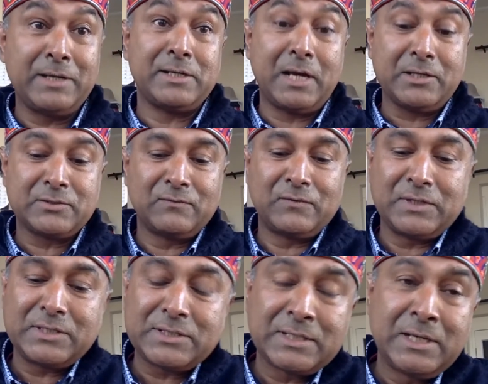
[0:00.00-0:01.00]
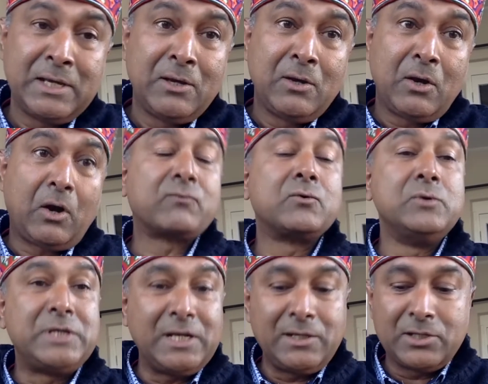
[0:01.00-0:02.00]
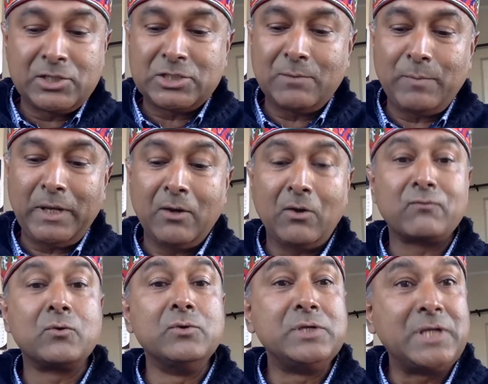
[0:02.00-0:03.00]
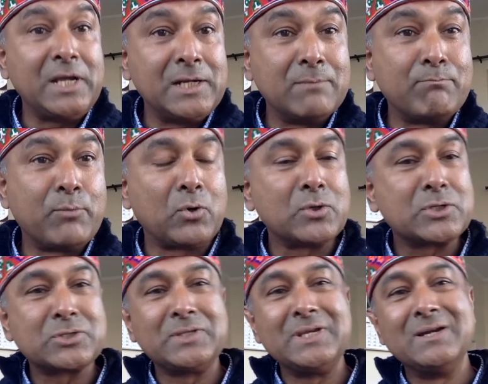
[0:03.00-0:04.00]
us of this, of container shipping, of container ports, so the